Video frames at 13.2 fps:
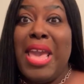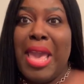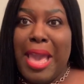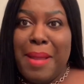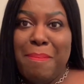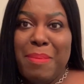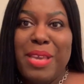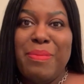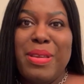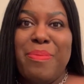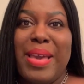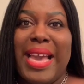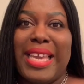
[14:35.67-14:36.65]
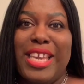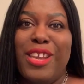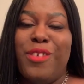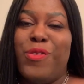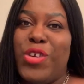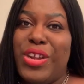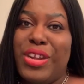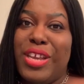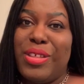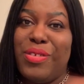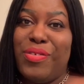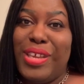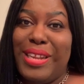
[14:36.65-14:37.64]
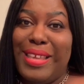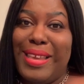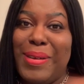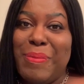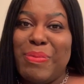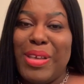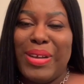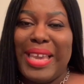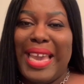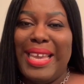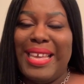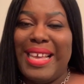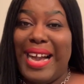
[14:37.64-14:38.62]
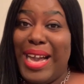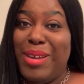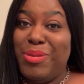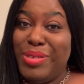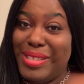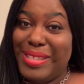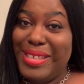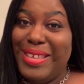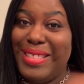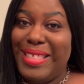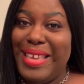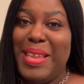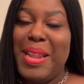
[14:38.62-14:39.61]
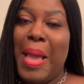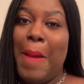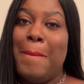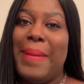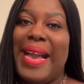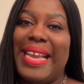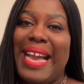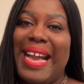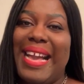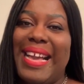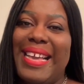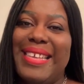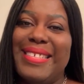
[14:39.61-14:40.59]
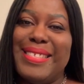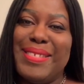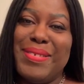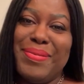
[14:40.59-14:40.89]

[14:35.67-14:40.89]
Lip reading: And meet me back here for another video. Okay, I will see you then. Bye, guys.